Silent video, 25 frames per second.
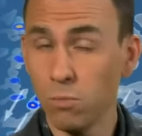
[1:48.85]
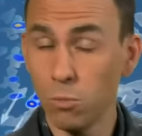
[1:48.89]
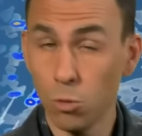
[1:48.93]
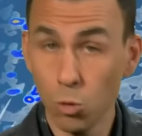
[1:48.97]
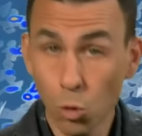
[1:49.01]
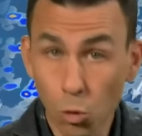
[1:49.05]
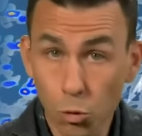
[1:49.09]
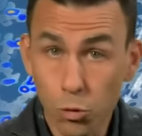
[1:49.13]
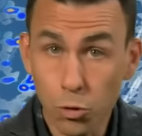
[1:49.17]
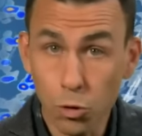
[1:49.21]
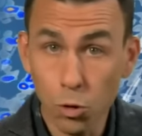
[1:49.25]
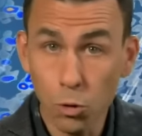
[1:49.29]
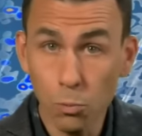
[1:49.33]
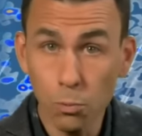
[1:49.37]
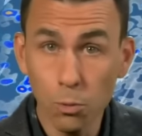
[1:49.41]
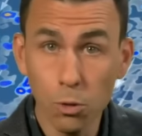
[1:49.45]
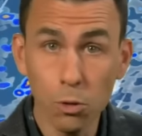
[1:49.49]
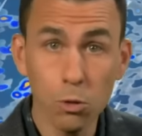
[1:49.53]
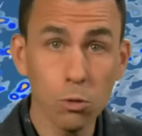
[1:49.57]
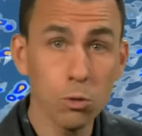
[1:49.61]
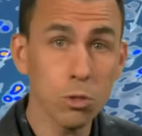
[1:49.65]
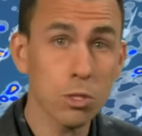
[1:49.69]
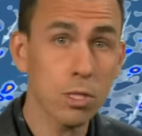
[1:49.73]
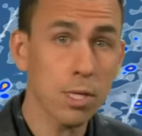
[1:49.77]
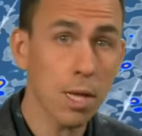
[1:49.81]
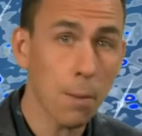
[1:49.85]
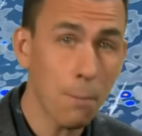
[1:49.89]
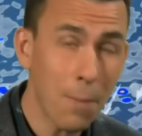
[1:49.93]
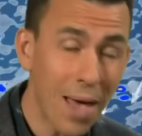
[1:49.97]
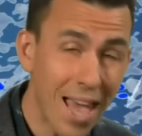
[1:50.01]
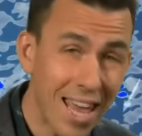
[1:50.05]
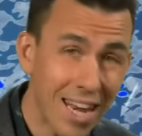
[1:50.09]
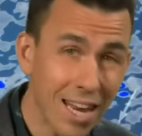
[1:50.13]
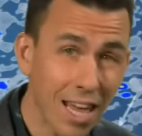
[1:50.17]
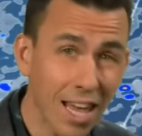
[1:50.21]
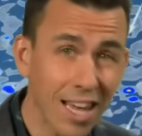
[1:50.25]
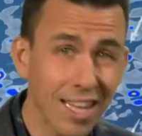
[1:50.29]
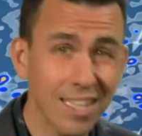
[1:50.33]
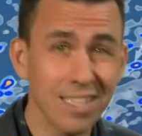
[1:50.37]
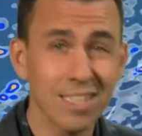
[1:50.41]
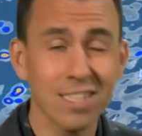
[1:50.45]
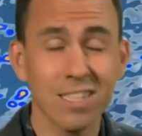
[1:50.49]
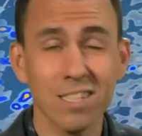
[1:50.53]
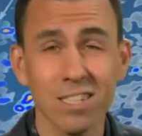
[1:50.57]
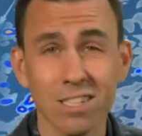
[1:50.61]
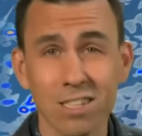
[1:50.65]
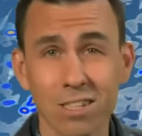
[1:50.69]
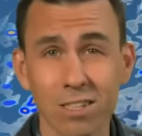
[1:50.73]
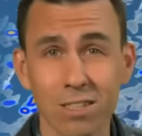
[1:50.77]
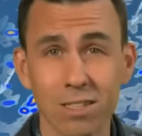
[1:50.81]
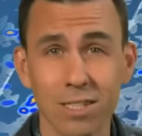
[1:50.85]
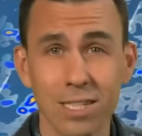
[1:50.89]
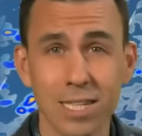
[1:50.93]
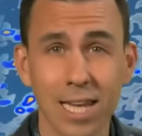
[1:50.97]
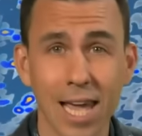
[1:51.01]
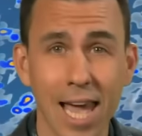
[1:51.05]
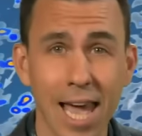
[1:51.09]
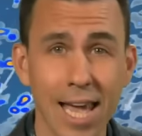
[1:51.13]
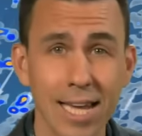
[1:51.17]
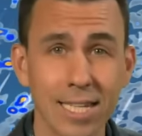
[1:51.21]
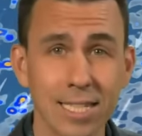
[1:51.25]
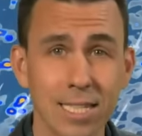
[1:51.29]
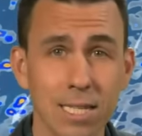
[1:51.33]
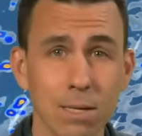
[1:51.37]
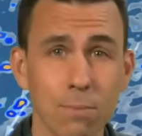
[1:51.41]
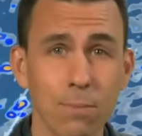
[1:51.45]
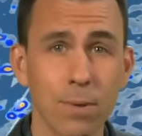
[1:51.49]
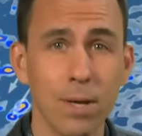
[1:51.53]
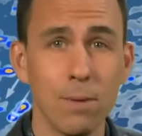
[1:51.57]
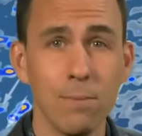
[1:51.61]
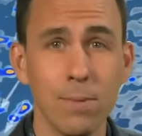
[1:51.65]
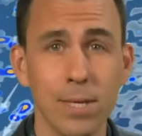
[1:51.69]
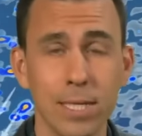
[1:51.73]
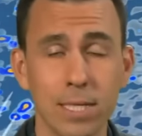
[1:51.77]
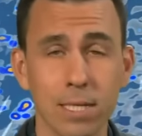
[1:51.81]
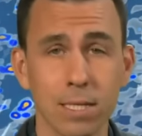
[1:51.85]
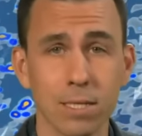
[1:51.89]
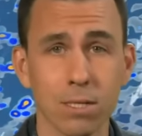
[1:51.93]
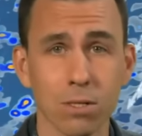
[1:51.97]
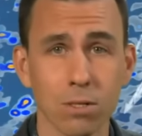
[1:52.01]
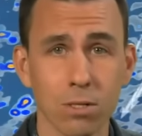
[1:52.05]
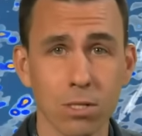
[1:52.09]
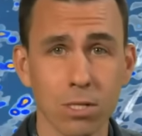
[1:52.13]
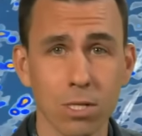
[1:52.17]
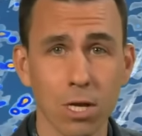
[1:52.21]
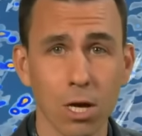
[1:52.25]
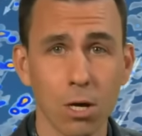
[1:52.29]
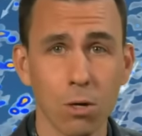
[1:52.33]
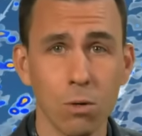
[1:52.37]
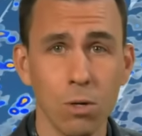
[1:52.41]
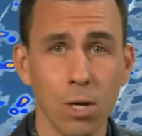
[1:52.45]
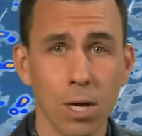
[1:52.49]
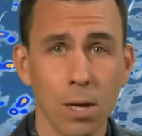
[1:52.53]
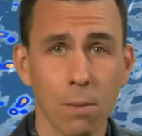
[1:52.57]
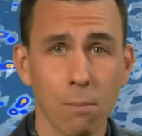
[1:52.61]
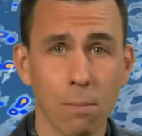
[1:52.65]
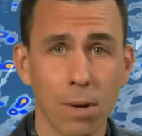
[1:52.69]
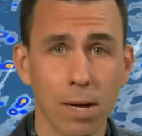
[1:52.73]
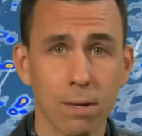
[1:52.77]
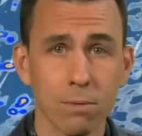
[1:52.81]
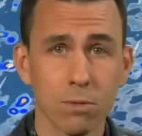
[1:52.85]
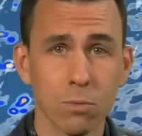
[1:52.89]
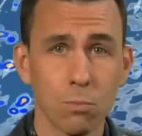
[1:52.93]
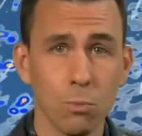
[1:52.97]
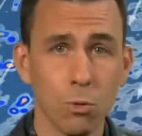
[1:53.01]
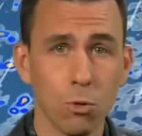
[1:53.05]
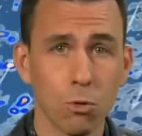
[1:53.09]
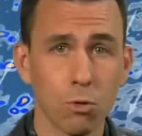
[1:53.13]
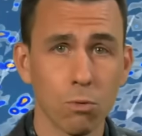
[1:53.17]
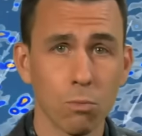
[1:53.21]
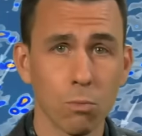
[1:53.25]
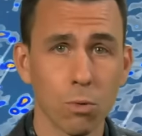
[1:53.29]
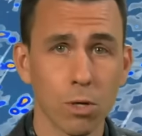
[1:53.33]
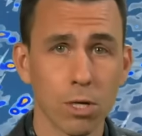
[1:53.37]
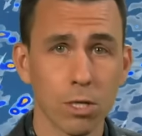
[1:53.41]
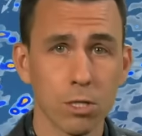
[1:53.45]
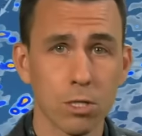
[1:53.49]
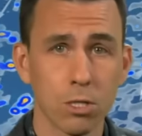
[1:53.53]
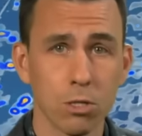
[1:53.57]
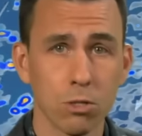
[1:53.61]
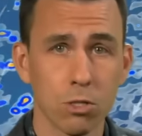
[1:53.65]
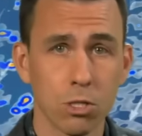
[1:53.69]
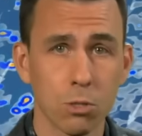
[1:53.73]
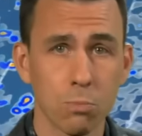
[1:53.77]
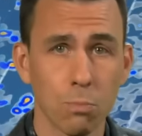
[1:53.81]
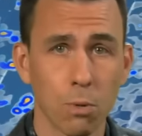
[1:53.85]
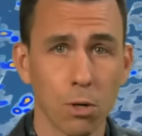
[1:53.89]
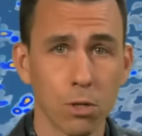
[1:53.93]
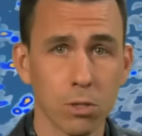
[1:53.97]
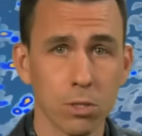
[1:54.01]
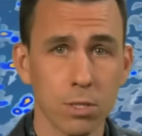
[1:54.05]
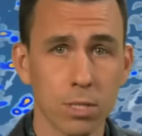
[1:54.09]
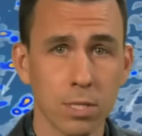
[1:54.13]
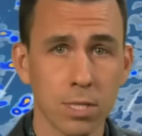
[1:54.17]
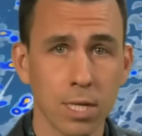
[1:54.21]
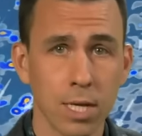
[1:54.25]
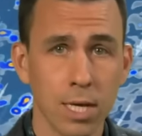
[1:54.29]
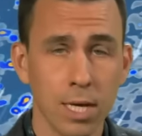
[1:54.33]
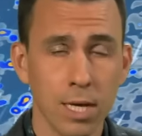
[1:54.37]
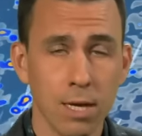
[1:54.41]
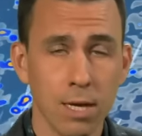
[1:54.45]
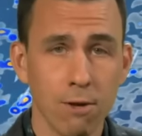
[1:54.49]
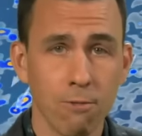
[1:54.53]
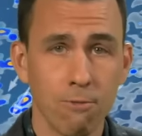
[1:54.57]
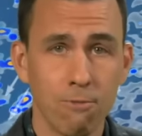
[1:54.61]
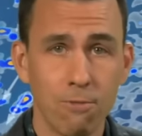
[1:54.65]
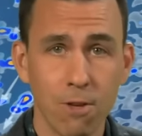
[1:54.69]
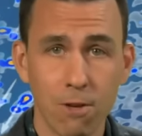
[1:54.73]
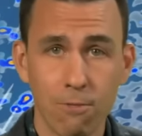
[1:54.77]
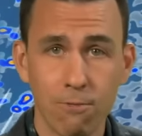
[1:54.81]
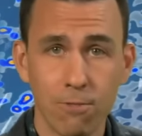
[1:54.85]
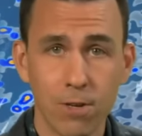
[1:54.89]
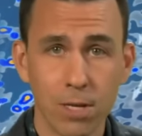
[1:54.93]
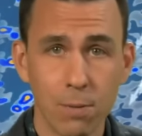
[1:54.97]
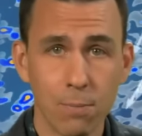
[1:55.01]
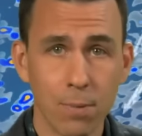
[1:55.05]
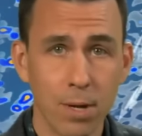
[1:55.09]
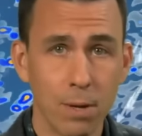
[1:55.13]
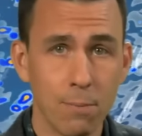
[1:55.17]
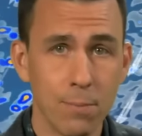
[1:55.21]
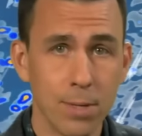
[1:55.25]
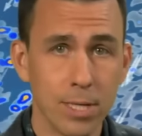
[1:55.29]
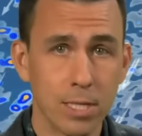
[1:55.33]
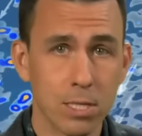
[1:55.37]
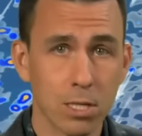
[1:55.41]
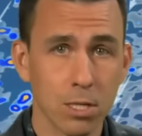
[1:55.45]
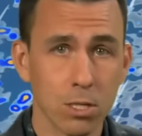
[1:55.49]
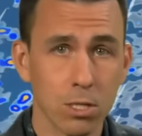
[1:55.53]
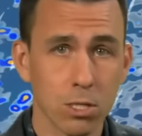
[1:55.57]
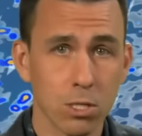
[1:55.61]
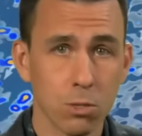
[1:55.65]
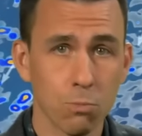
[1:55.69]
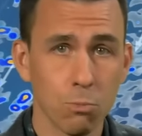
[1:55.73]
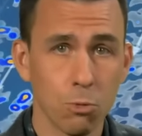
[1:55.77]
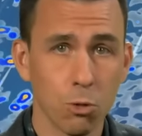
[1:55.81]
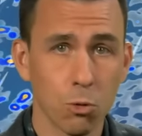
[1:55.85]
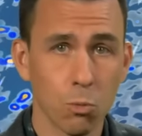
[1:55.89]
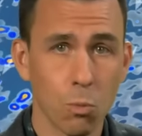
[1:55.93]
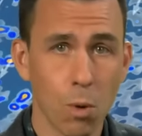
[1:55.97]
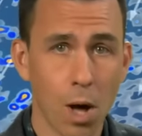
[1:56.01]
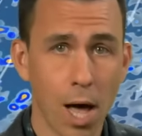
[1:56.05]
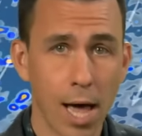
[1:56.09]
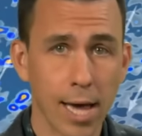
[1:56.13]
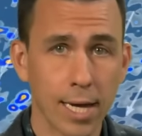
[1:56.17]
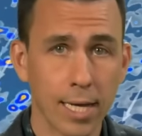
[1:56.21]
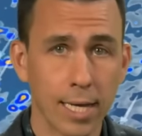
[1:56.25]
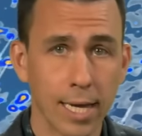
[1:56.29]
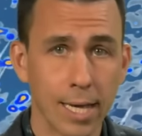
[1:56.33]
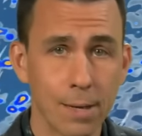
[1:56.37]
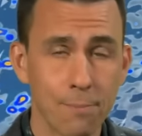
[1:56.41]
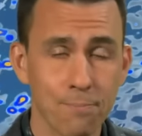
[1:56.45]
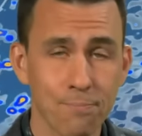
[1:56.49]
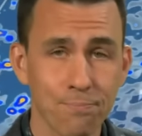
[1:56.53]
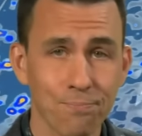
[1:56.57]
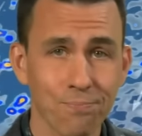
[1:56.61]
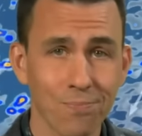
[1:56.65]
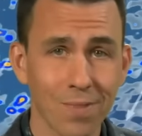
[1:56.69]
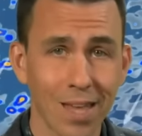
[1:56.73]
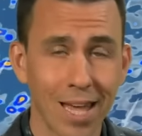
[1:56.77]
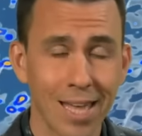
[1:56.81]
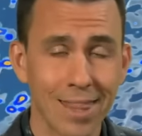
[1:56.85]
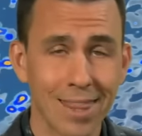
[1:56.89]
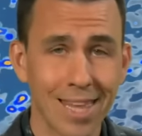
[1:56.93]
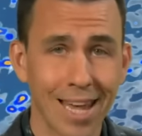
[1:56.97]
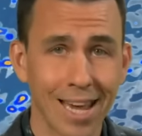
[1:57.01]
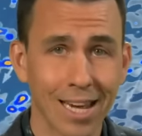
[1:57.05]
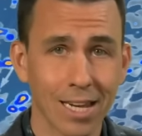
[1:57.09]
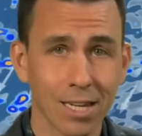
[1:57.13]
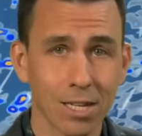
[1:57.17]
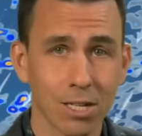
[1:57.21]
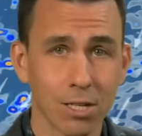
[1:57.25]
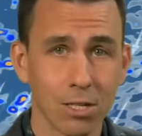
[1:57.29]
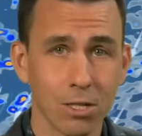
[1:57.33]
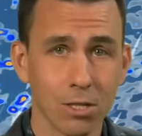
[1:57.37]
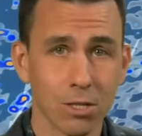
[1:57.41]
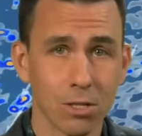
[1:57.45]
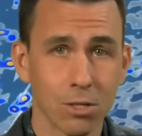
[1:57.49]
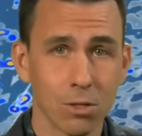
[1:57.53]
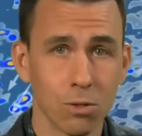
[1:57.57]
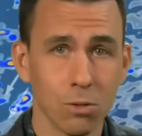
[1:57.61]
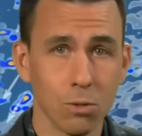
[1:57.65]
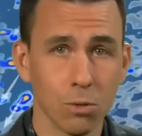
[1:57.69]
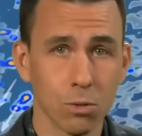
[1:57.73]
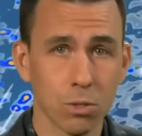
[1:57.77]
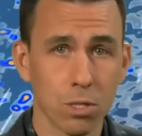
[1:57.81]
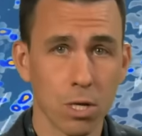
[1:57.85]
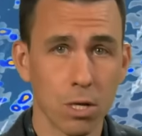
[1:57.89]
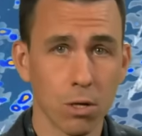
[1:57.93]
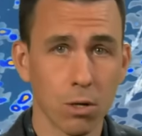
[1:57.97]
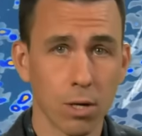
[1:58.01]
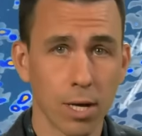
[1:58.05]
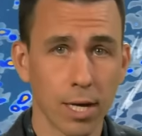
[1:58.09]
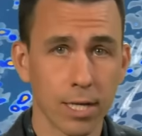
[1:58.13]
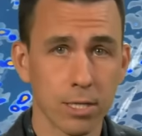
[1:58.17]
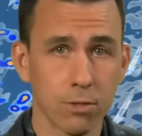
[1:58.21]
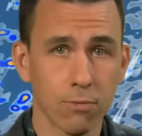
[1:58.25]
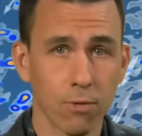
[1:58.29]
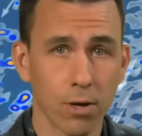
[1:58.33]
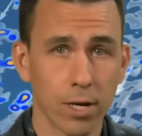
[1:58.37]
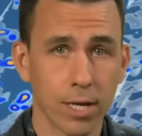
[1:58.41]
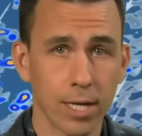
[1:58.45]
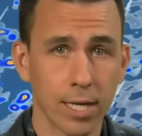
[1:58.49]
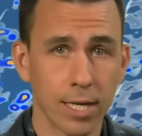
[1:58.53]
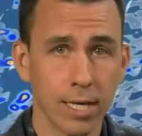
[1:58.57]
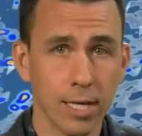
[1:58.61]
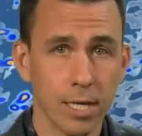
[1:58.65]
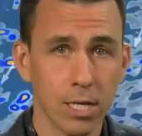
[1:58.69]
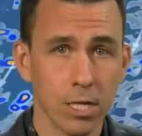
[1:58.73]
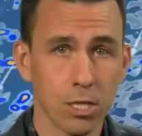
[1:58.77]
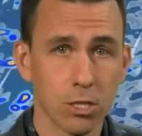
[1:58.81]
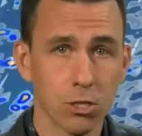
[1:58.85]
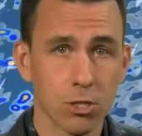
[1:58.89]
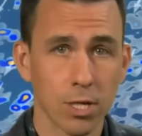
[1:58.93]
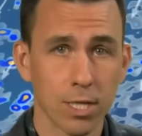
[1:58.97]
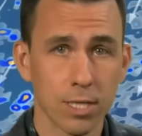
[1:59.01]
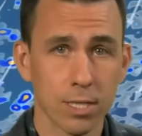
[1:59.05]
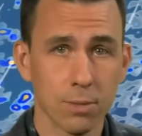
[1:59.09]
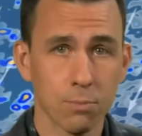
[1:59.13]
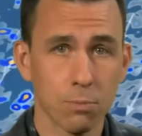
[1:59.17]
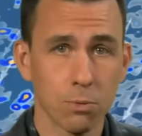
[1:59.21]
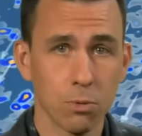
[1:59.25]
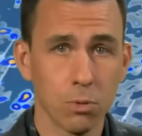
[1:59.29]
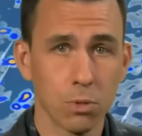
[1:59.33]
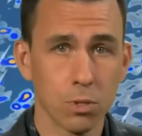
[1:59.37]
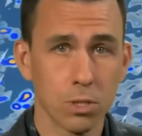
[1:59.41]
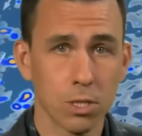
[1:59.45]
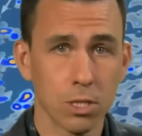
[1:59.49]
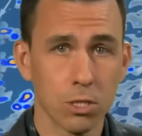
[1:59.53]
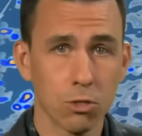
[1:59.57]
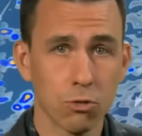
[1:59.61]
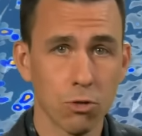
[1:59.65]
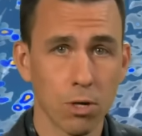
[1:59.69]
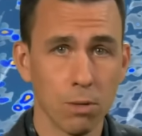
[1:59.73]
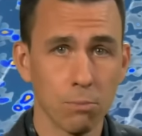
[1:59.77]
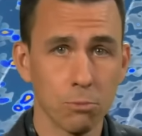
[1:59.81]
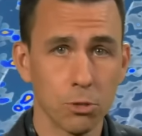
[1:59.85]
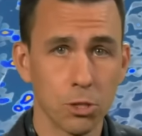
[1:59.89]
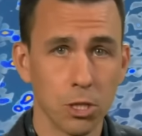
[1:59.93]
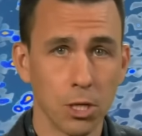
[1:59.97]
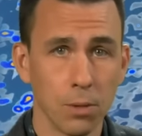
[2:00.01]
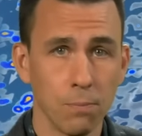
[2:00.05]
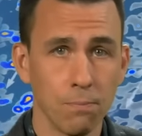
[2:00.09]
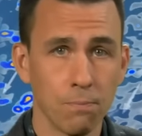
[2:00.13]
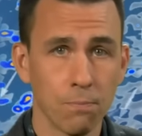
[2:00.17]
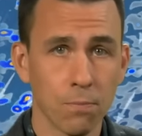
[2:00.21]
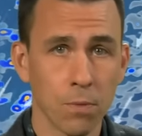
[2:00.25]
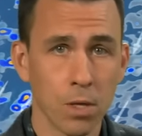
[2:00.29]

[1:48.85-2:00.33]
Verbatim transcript: North York Moors, Pennines, could see 80 millimetres or so, perhaps more in one or two spots, 50 millimetres more widely, and that could cause localised flooding, transport disruption.